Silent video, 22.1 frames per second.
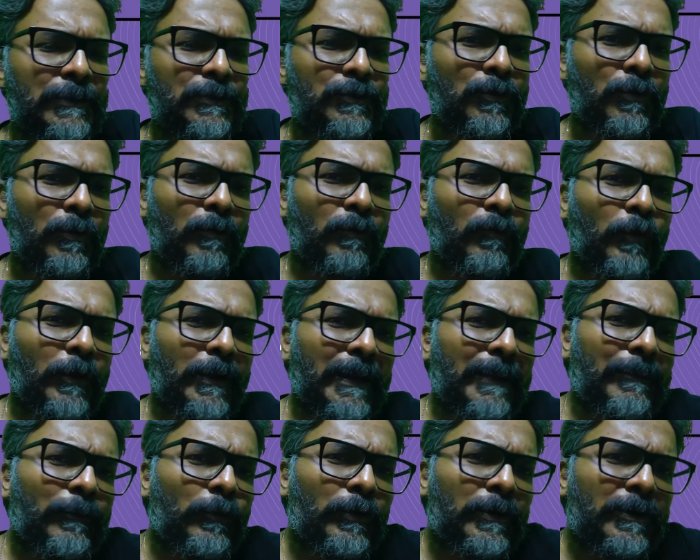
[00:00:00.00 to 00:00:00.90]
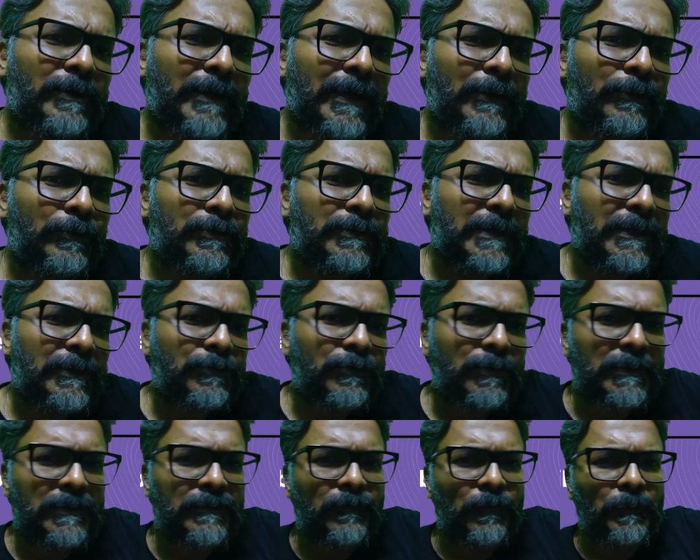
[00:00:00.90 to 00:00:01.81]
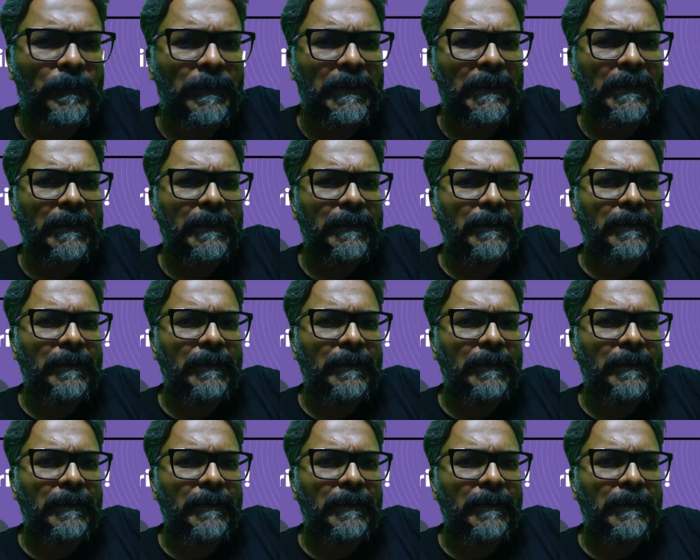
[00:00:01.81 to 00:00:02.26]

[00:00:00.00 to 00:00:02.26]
So what I'm only trying to say, students, would be